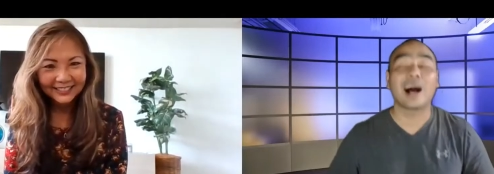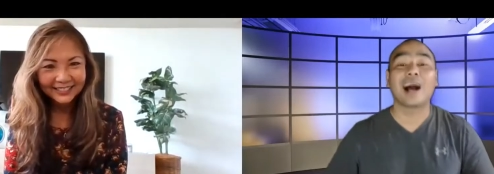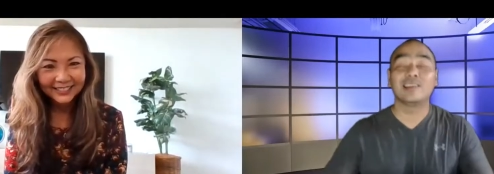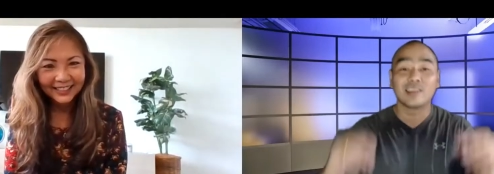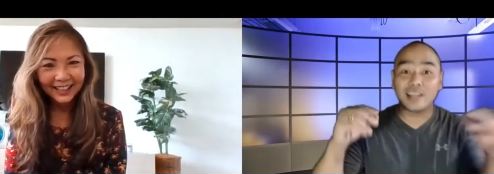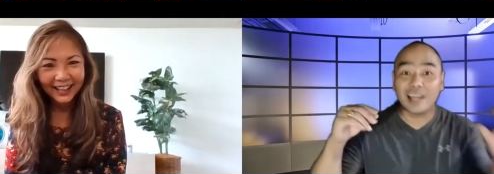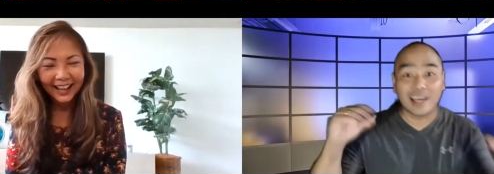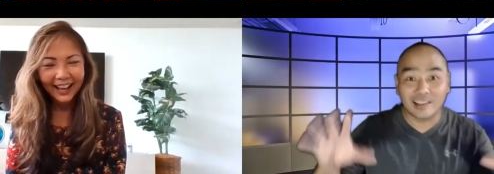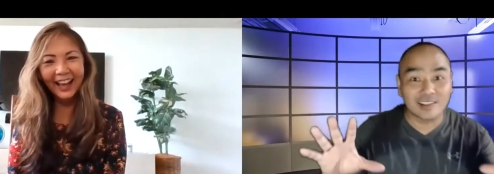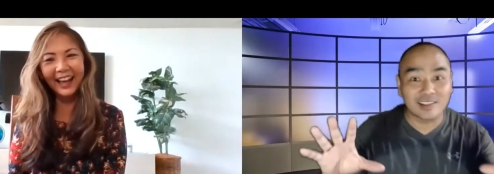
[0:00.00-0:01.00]
Speaker 1: I didn't
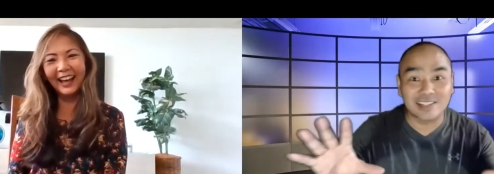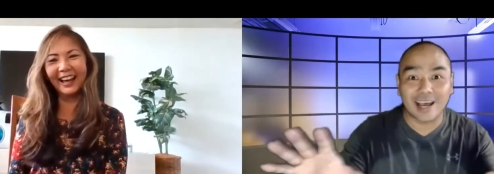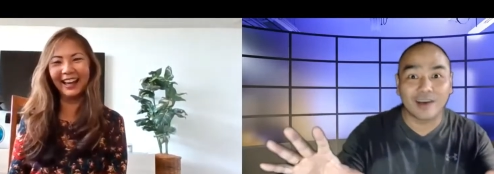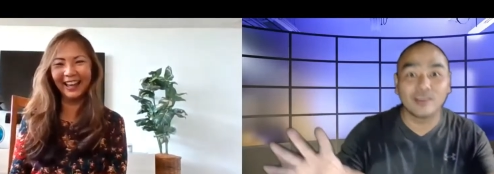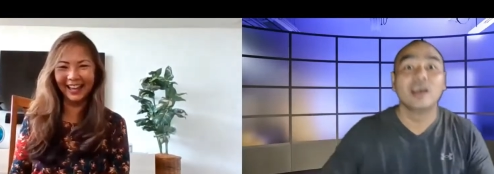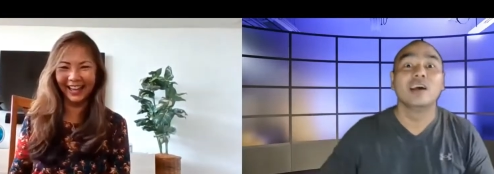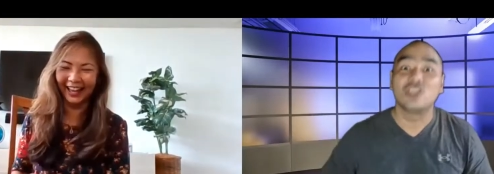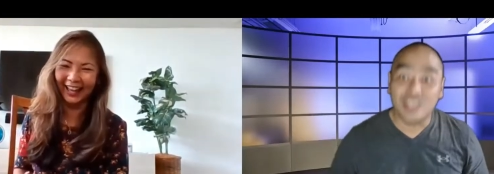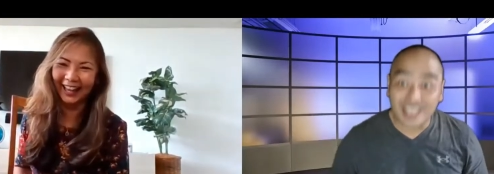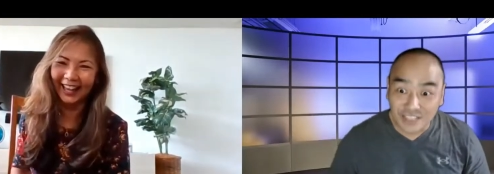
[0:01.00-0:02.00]
edit the sound.
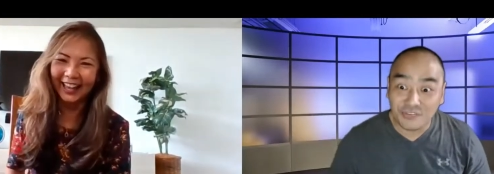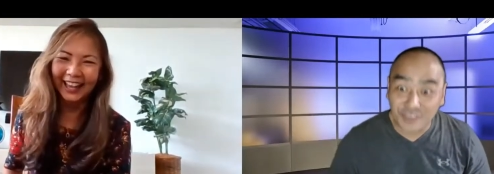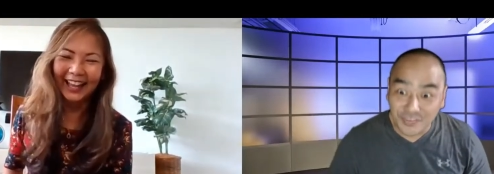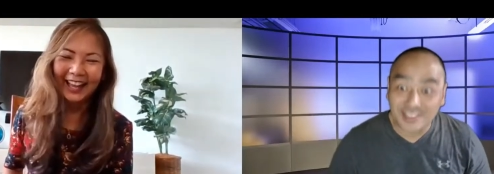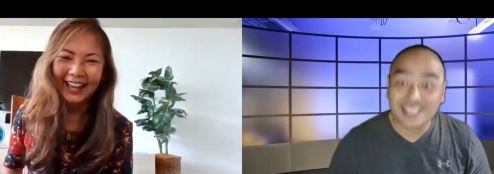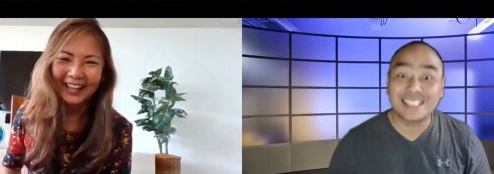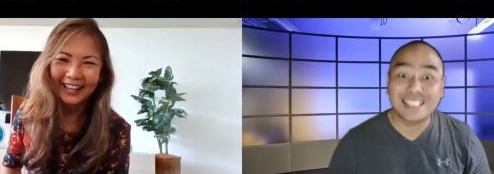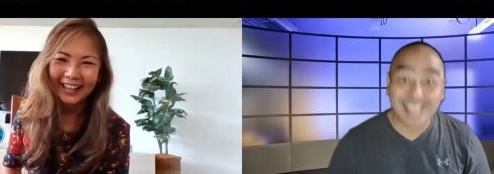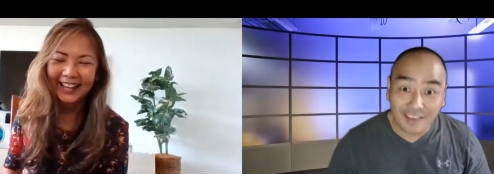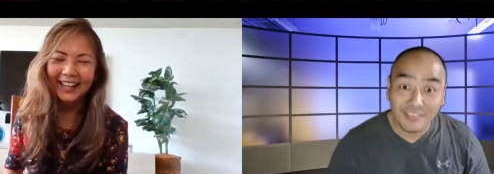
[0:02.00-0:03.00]
She is
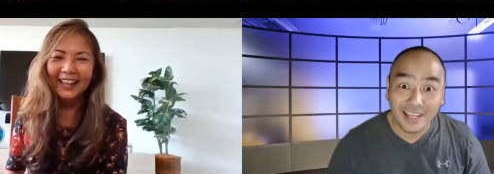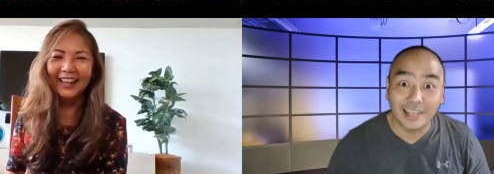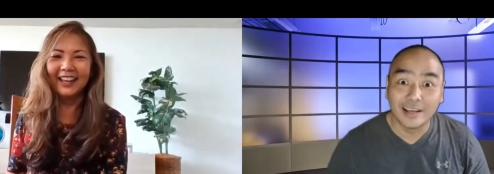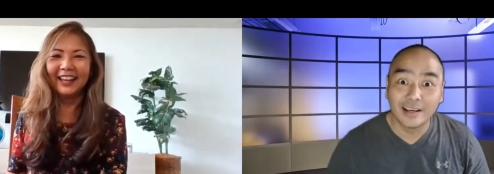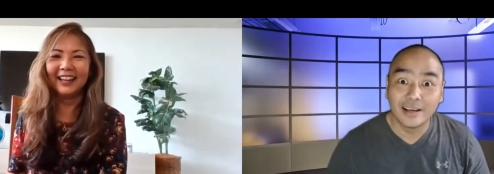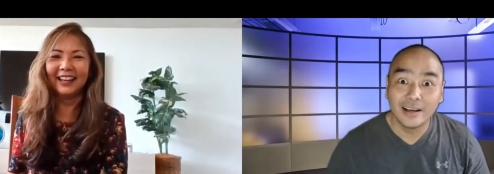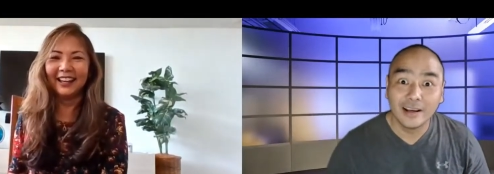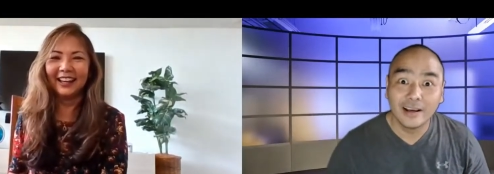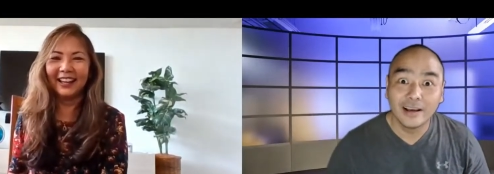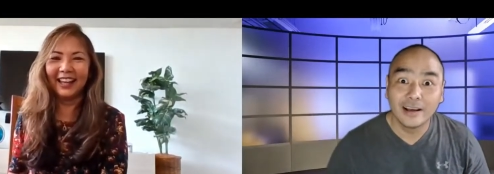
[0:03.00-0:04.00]
57. And
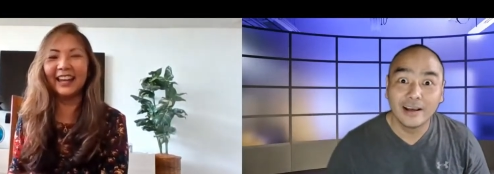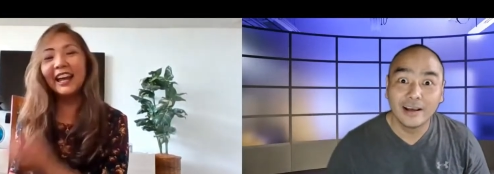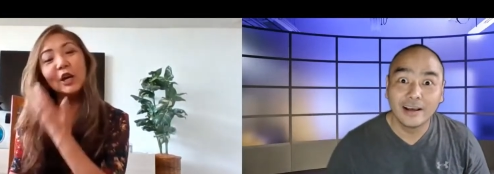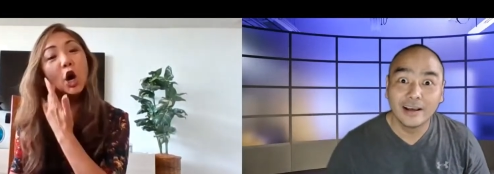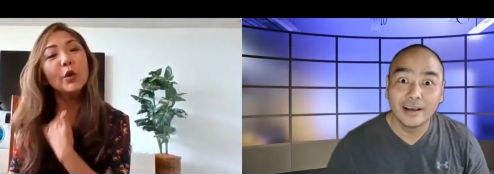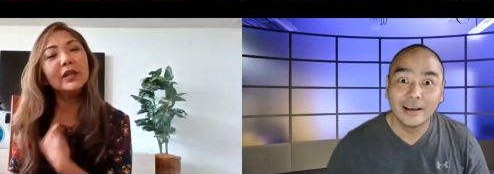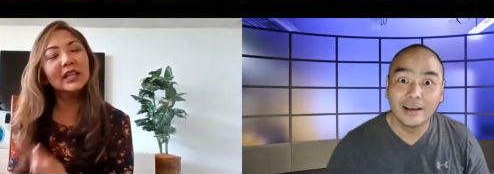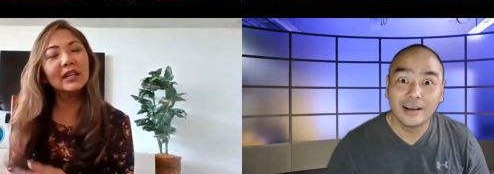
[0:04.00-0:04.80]
Speaker 2: I own it.